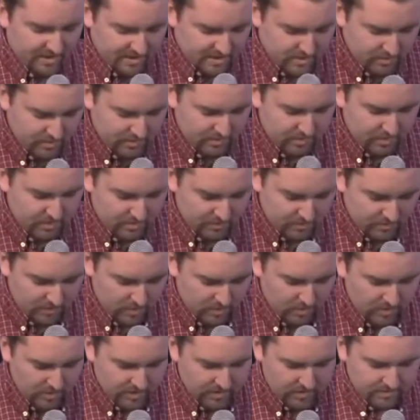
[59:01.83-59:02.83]
as we move
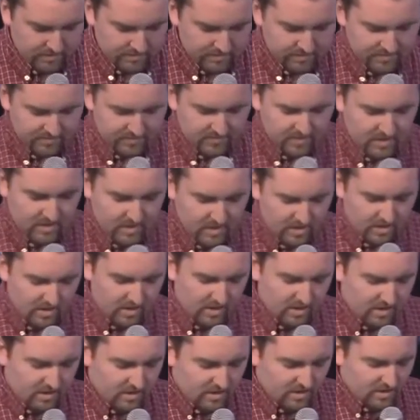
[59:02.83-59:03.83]
forward.
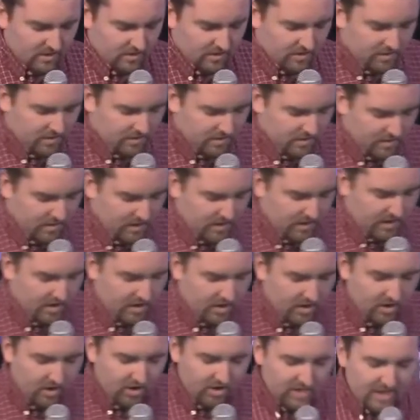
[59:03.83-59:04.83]

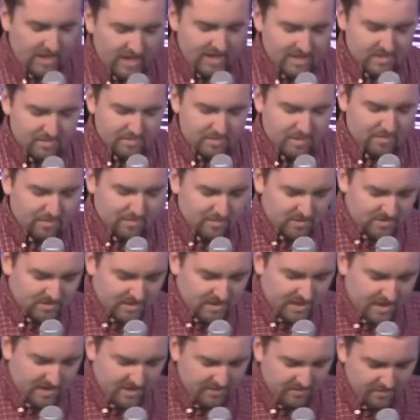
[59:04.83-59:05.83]
And all God's people
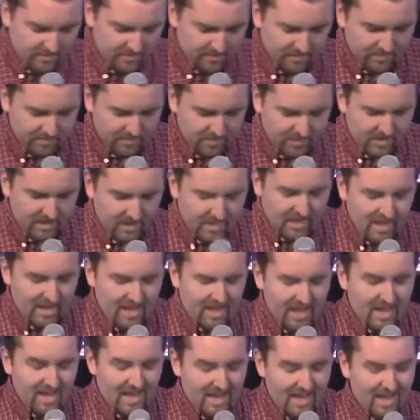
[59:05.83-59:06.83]
said,
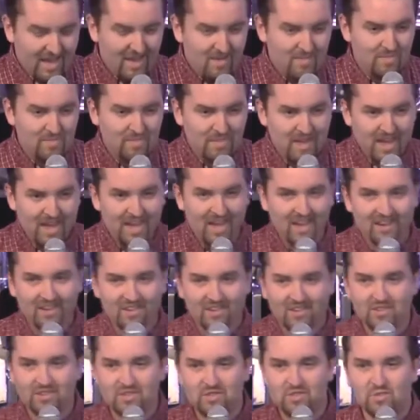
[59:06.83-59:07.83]

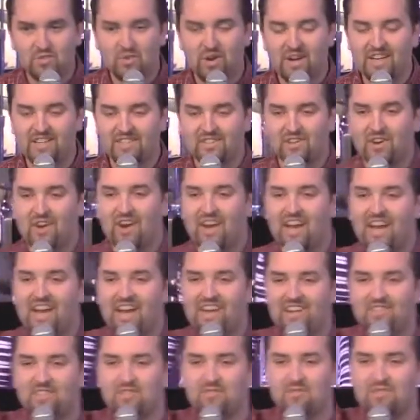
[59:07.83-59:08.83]
Amen. Let's raise our
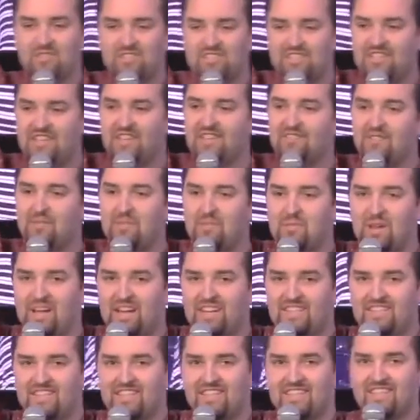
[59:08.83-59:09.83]
hands and receive the
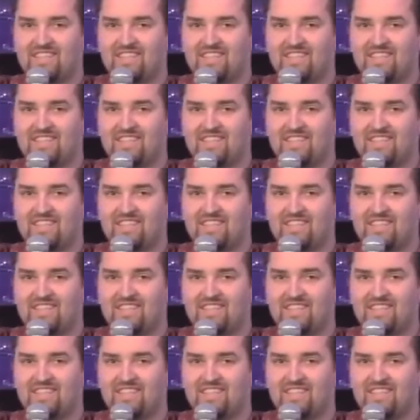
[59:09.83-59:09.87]
blessing